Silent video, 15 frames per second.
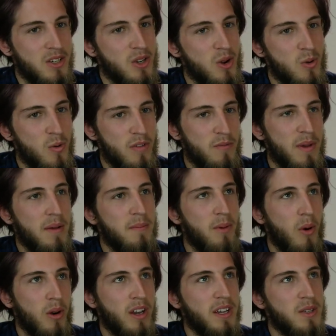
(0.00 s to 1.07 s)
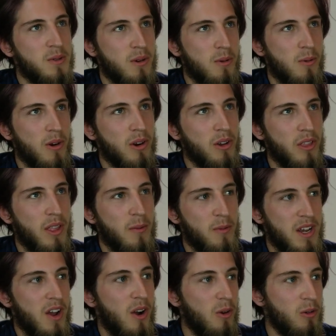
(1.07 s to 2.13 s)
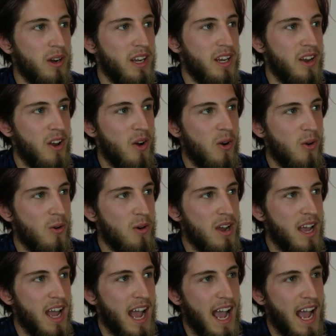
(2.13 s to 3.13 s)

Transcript: Two, we've been born into a world that we already know